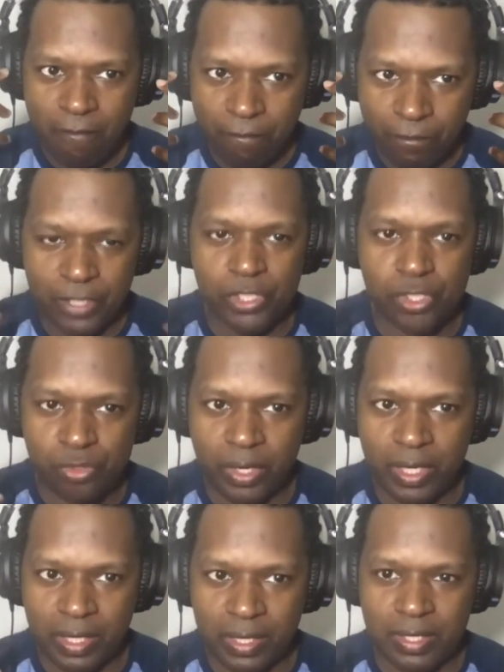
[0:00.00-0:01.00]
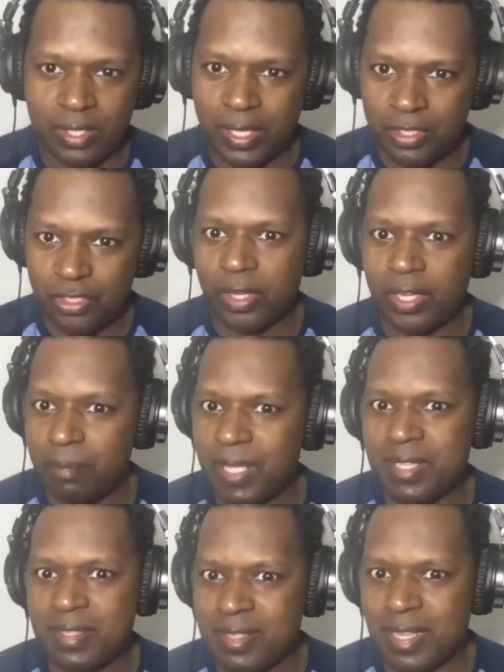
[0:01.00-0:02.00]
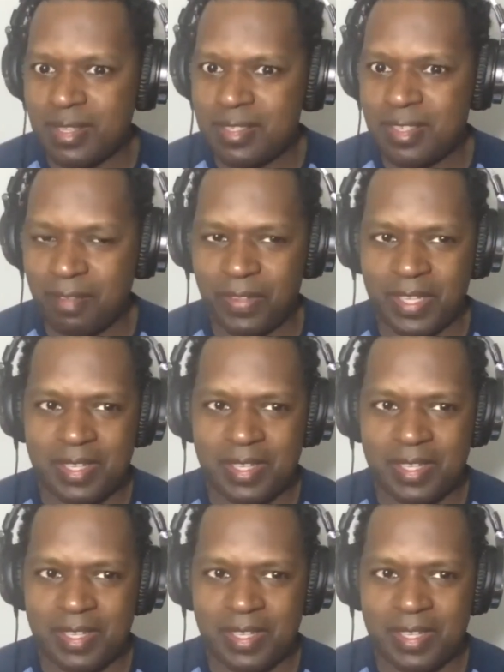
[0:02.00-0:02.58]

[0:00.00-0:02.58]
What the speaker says: frustrating to like try to make sense of it.